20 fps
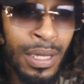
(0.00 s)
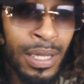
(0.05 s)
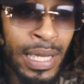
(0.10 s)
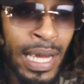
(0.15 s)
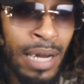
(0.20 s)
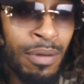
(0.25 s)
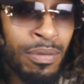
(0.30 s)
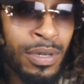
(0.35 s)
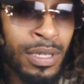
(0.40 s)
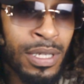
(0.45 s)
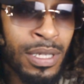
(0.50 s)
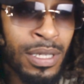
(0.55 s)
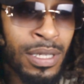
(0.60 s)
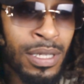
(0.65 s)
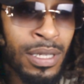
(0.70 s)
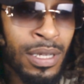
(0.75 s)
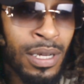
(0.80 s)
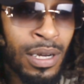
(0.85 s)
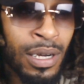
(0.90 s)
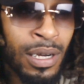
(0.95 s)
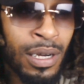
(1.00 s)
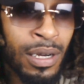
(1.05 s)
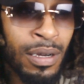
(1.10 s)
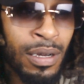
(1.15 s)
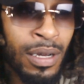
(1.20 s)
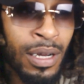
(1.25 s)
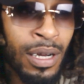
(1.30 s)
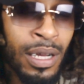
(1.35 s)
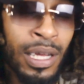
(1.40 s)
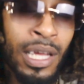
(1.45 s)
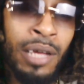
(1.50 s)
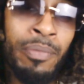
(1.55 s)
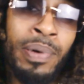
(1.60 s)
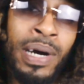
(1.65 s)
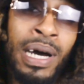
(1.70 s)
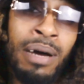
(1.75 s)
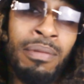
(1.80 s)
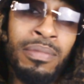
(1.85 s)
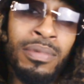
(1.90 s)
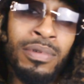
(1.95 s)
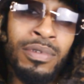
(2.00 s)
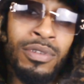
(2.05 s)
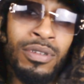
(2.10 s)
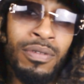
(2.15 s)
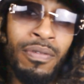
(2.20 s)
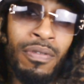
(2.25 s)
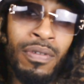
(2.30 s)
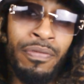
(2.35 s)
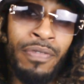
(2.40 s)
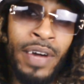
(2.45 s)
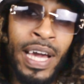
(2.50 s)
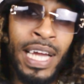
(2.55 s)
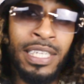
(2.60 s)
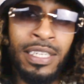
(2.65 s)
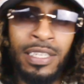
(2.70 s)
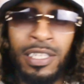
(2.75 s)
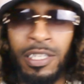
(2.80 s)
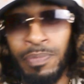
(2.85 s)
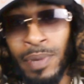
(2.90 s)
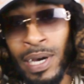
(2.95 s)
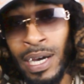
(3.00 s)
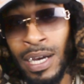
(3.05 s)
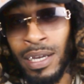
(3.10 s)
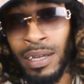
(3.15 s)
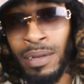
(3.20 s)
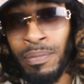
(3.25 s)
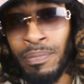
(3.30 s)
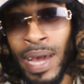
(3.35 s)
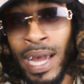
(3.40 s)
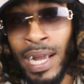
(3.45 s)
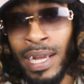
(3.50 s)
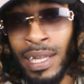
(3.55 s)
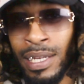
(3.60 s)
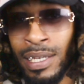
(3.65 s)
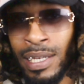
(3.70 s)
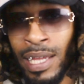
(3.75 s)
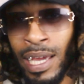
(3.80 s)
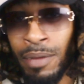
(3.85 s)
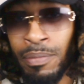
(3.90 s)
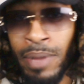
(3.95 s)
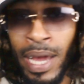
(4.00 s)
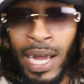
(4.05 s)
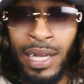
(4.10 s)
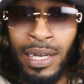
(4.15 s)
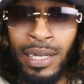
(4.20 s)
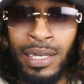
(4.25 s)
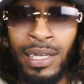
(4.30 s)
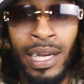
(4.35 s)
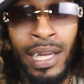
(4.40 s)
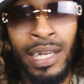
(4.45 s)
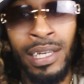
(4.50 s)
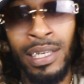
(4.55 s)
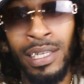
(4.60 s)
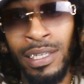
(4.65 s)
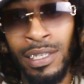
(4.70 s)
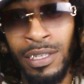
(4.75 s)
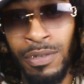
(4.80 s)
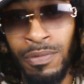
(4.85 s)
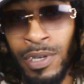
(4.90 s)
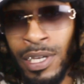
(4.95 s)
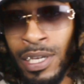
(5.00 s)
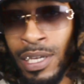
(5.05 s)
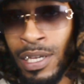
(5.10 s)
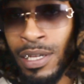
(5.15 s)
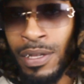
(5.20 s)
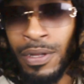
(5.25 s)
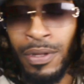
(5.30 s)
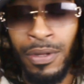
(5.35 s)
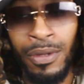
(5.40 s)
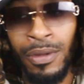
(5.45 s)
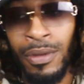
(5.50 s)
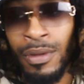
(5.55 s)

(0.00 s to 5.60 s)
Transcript: that was a hip hop fashion spot back in the day, back in the 90s, where